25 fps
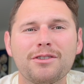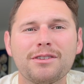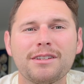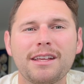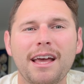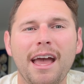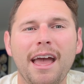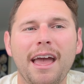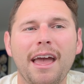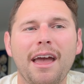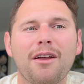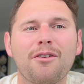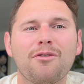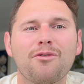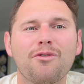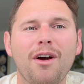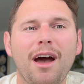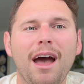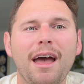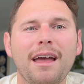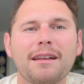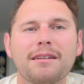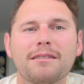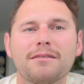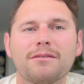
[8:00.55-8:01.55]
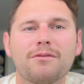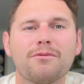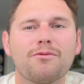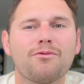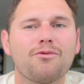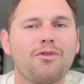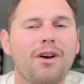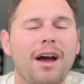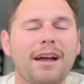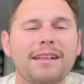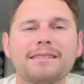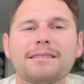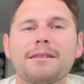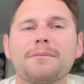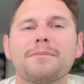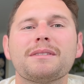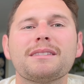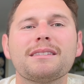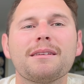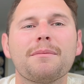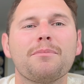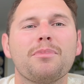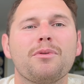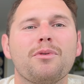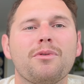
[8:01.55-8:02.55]
day and write some
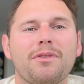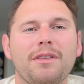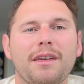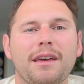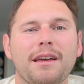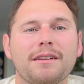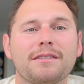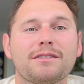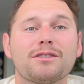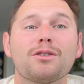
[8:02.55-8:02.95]
simple things.